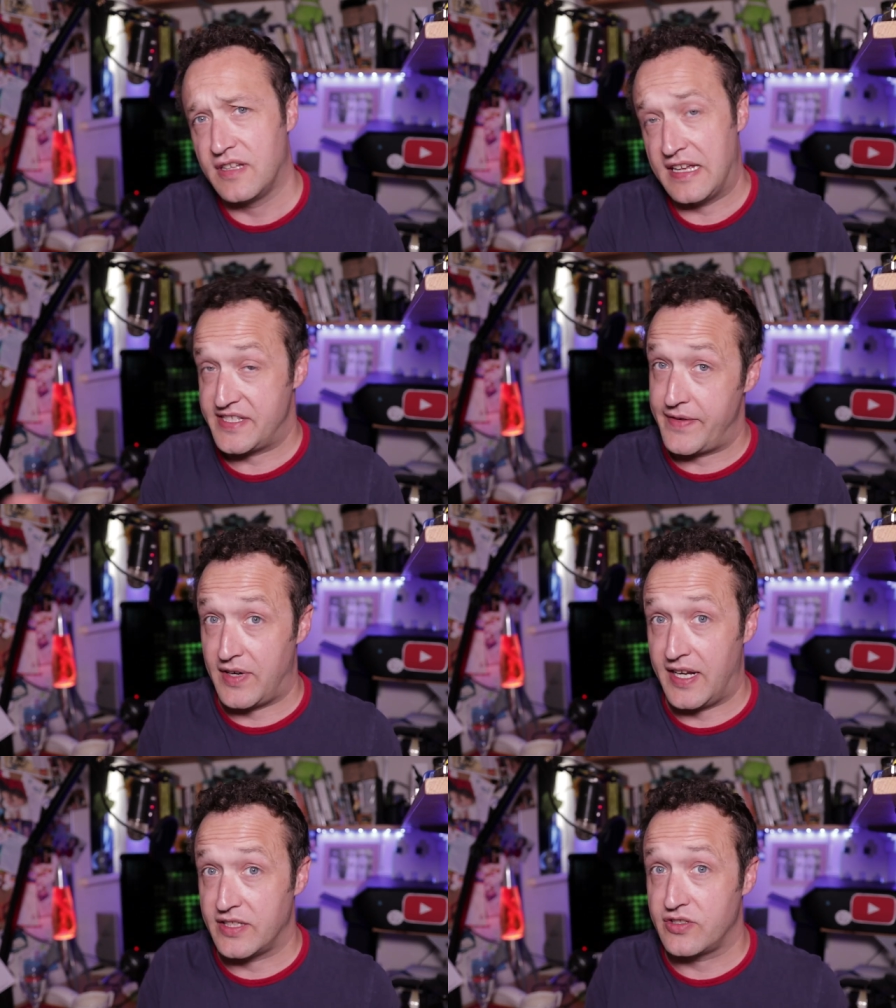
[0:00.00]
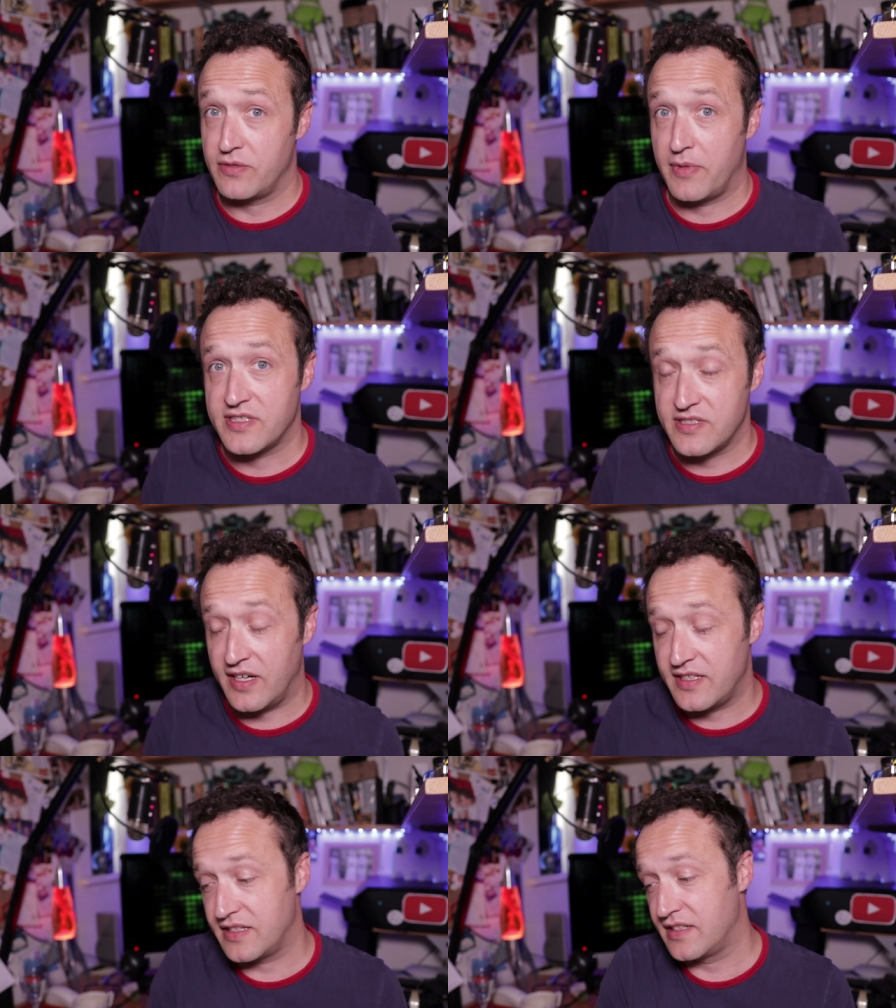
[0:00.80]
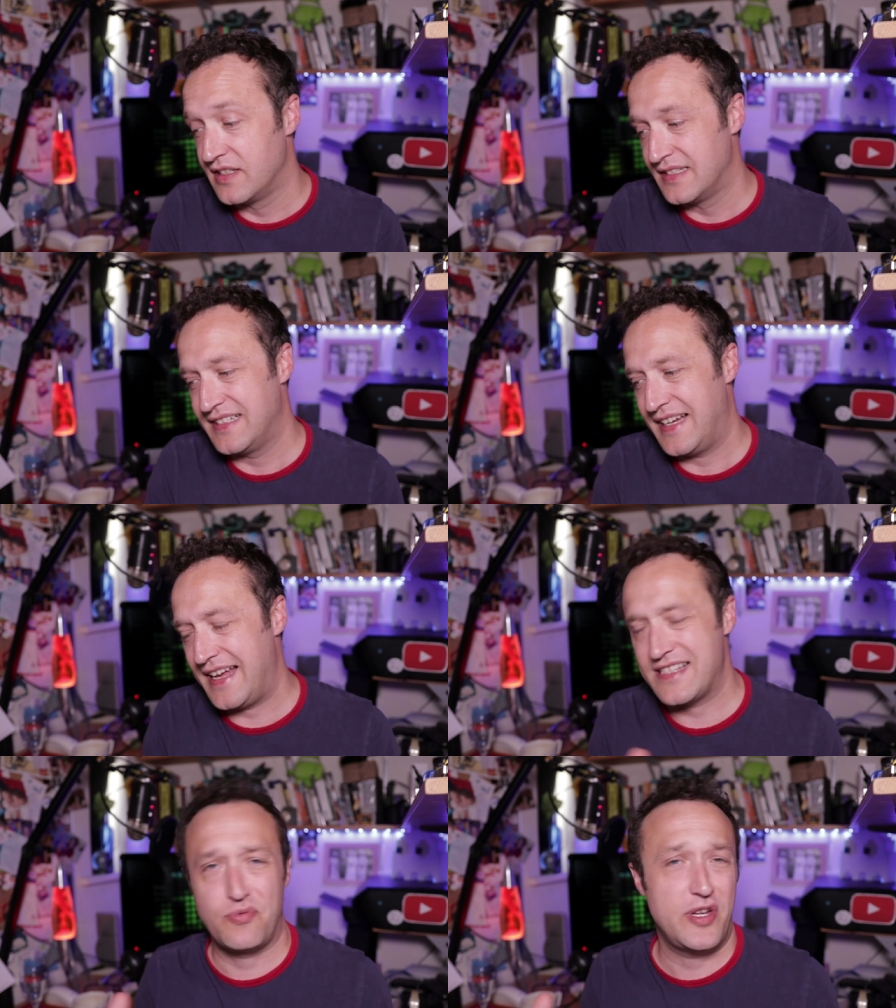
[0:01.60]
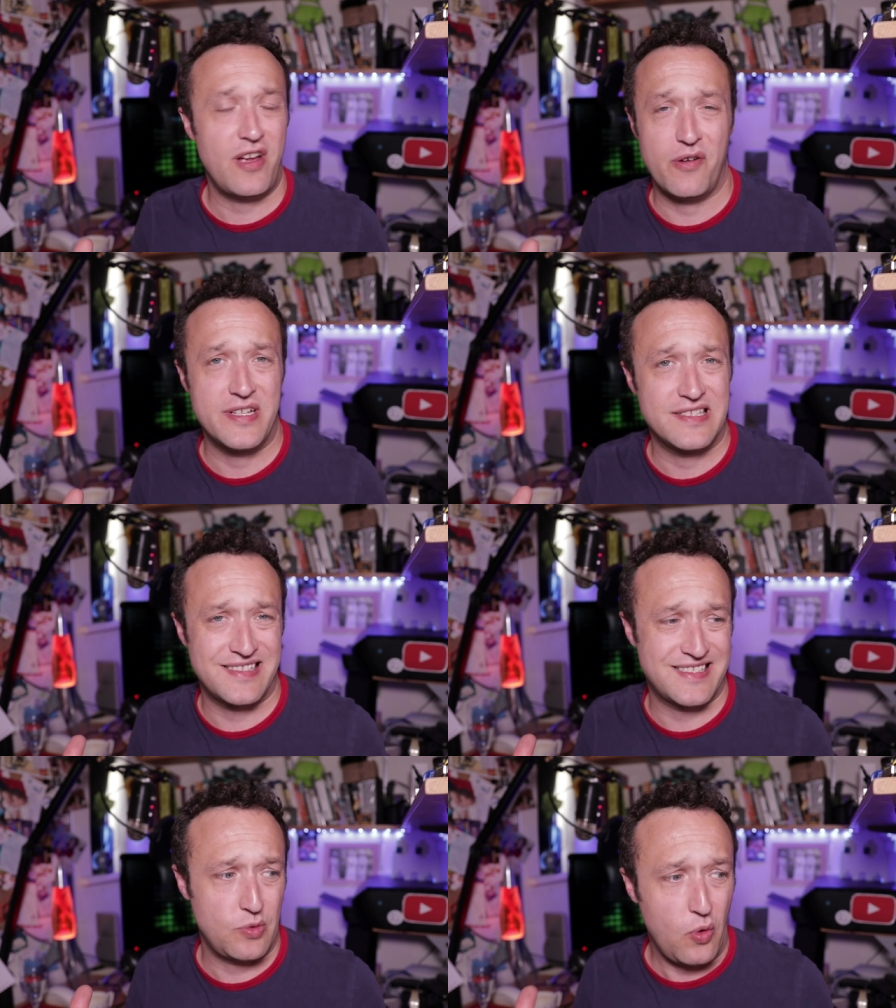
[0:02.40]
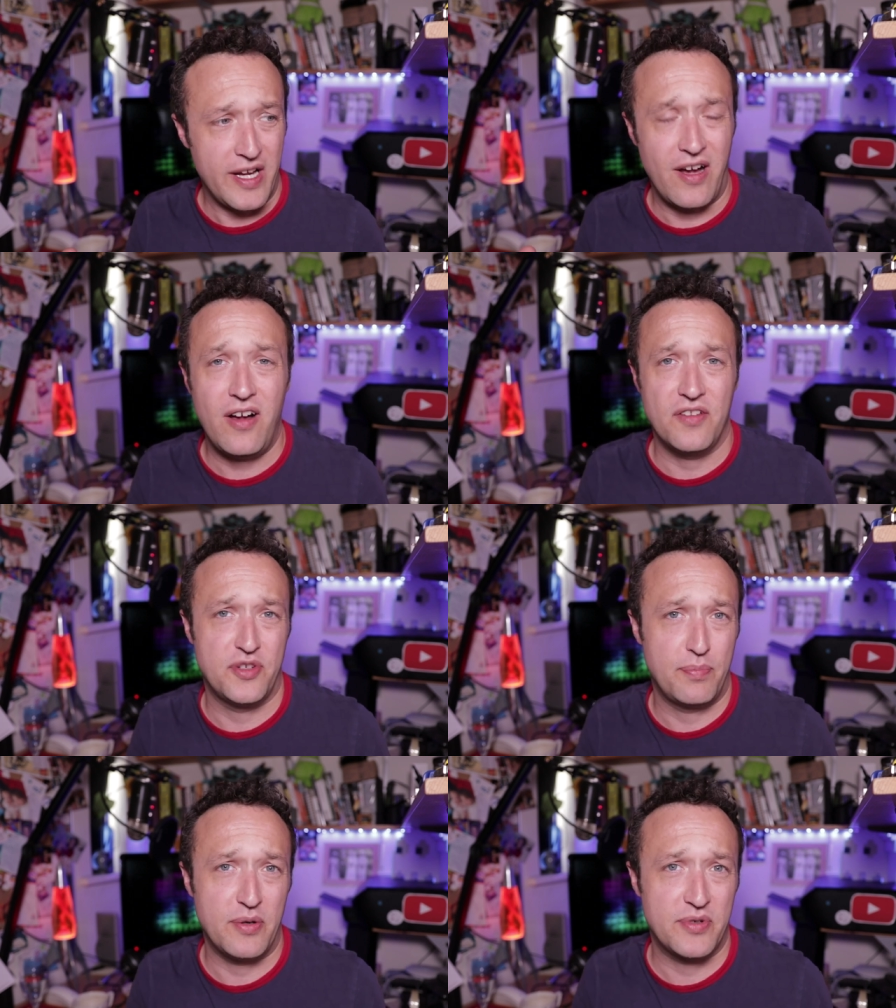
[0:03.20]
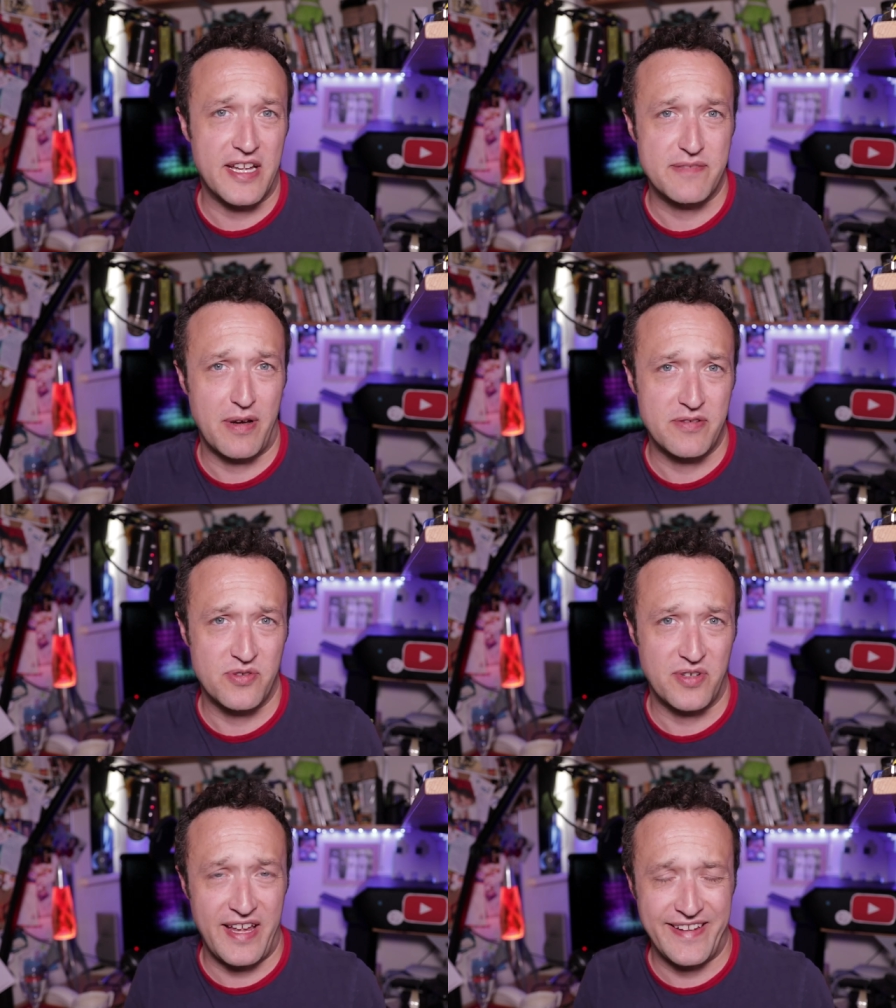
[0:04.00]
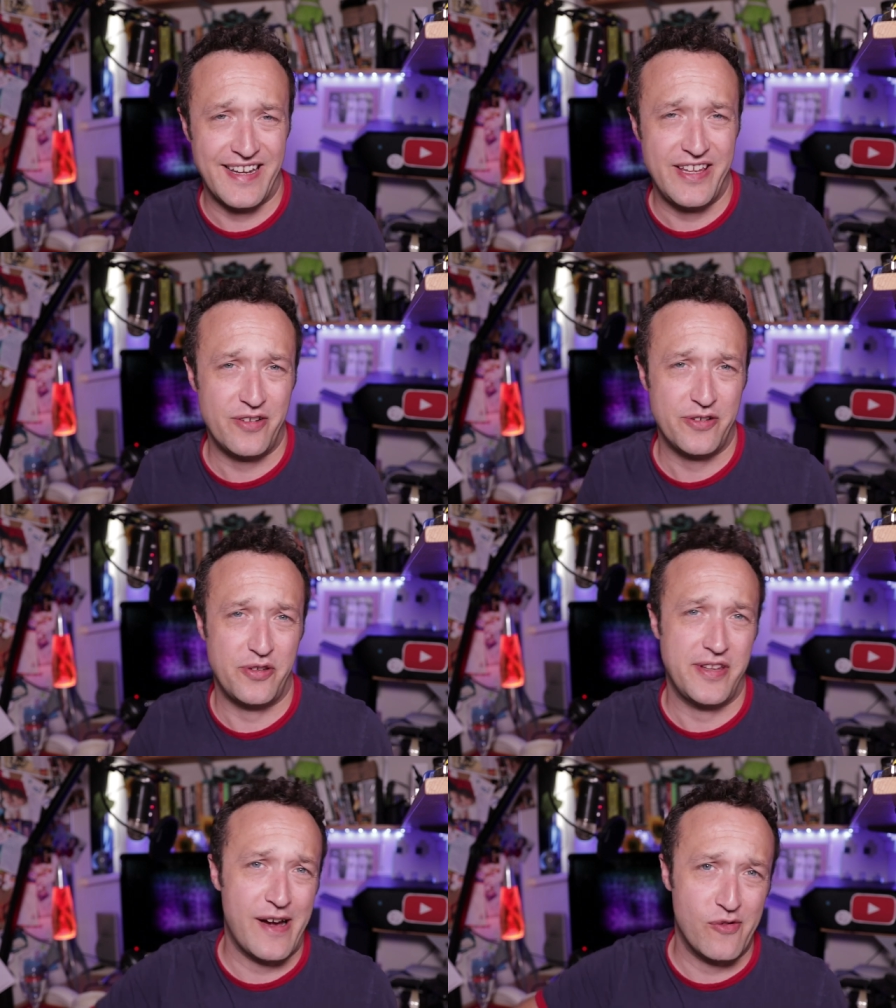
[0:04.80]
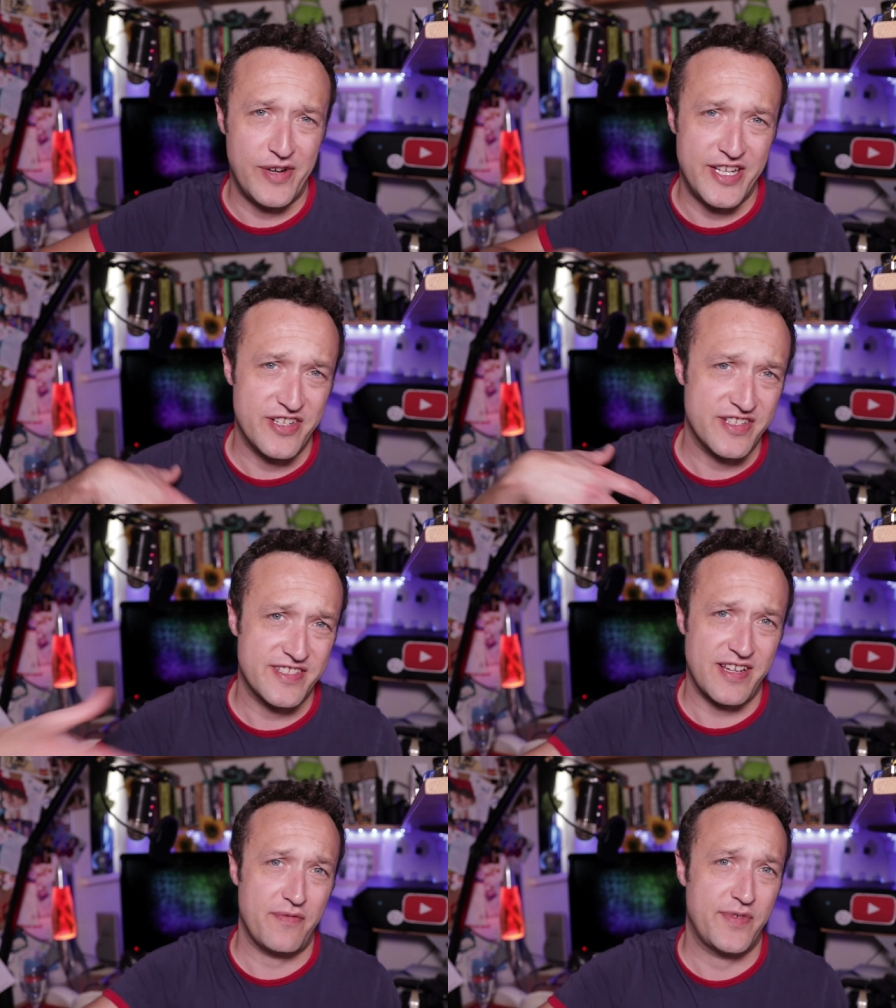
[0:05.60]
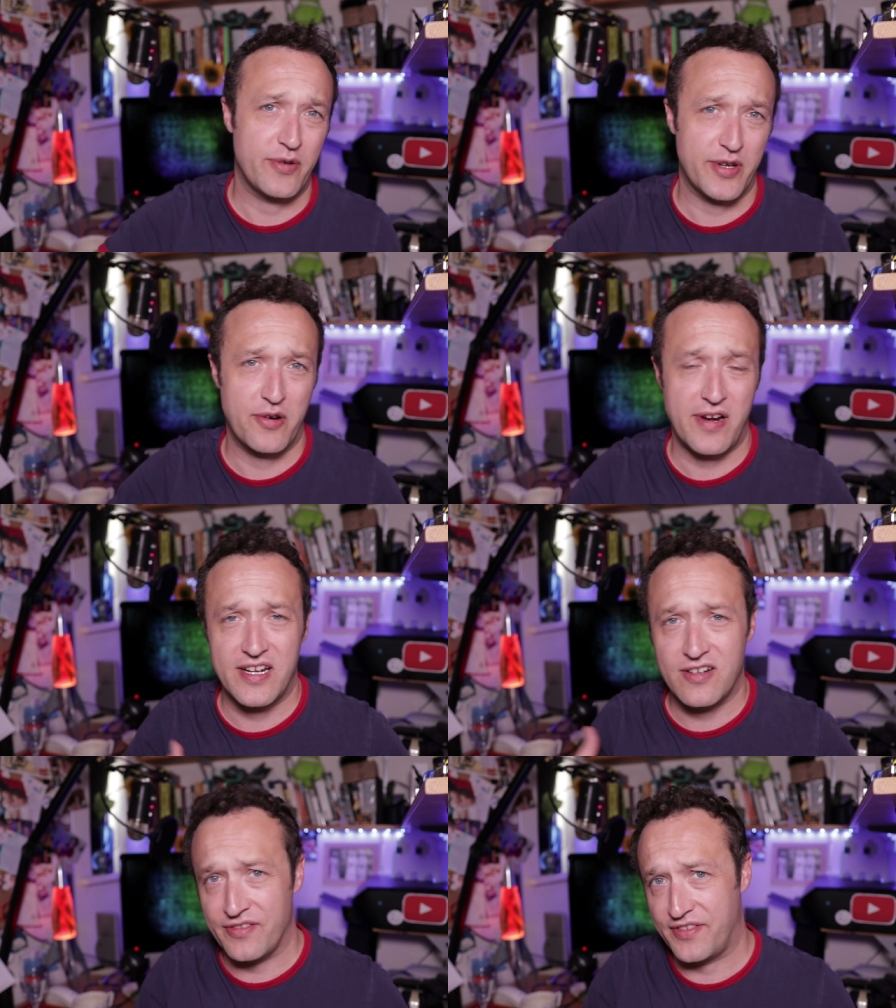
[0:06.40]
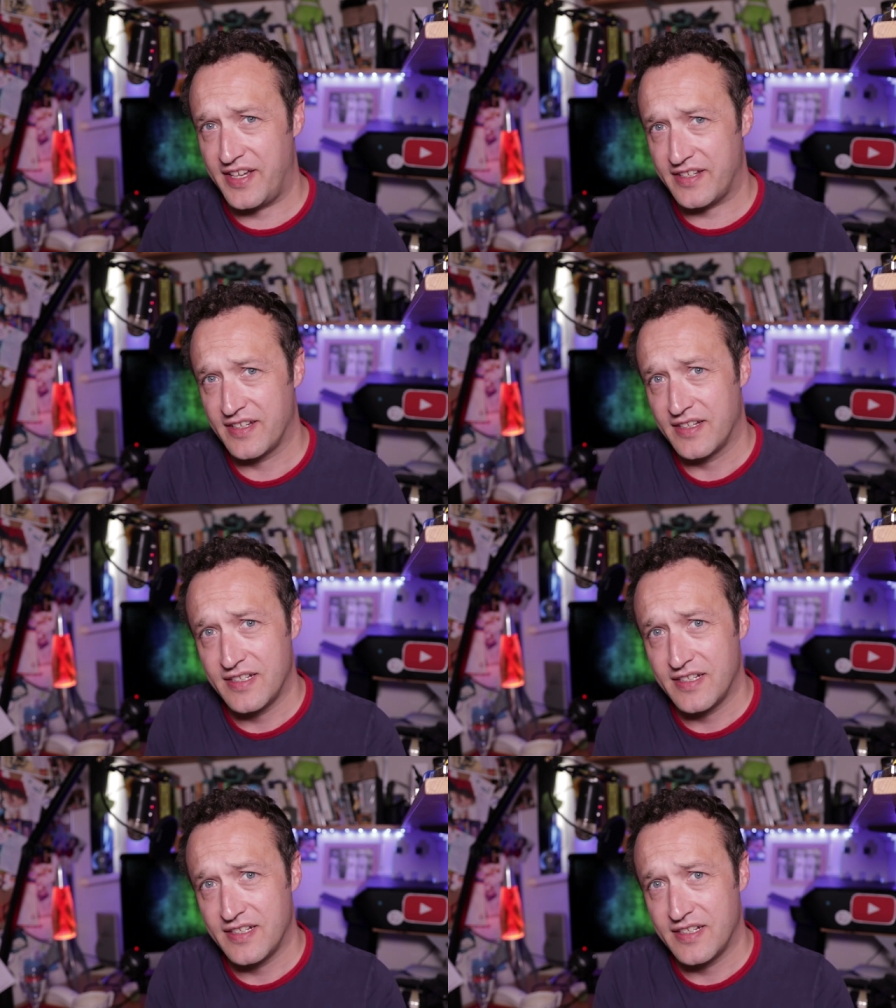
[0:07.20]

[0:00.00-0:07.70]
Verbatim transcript: That's seven links to my site. And as we know, it's quite hard to build guest posts organically. You've got to do the outreach yourself. You've got to create content.